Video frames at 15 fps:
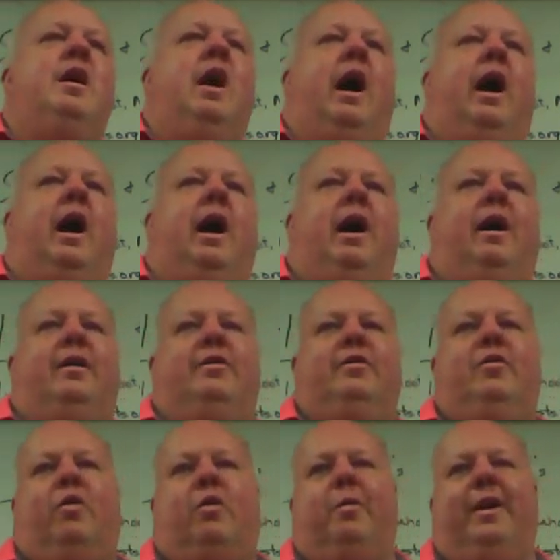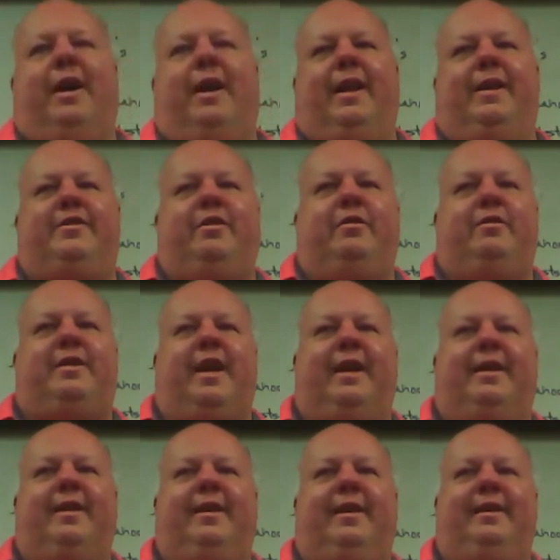Normally I'll let you
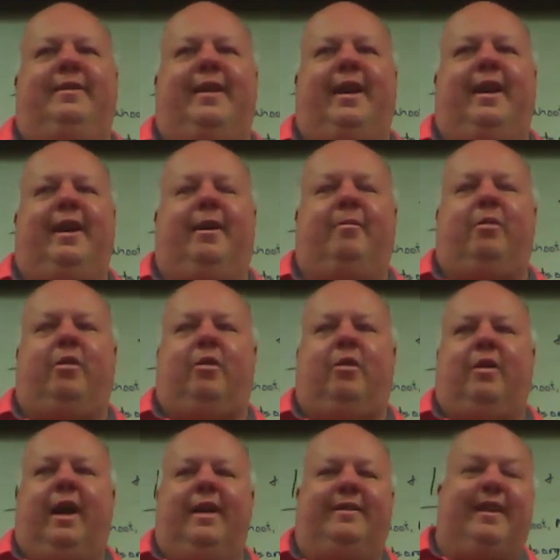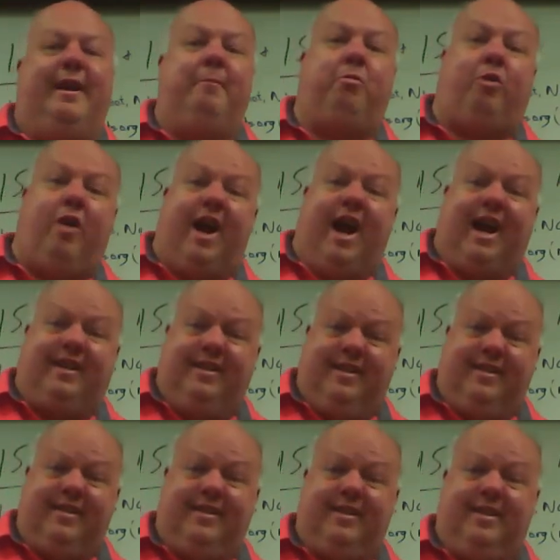take the exam as a
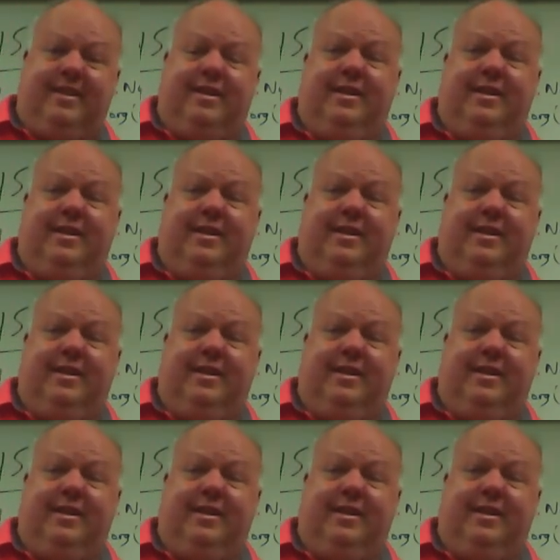practice.